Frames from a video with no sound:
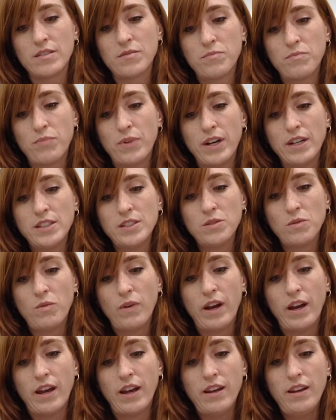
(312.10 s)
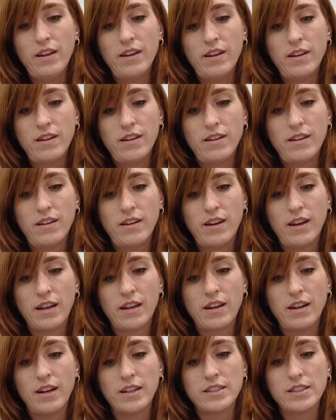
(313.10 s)
breaks pops away and
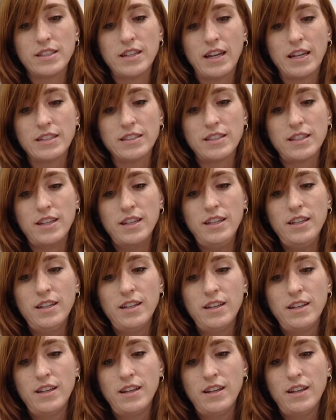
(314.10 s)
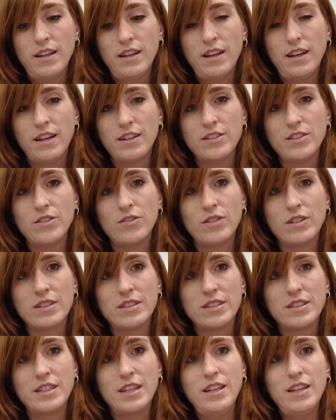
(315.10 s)
cuts nicely. As you can
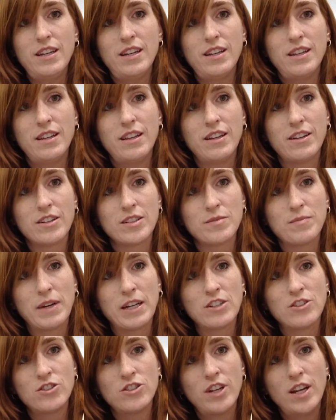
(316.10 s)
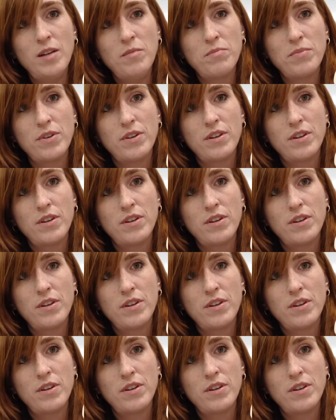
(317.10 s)
see, there's my shape.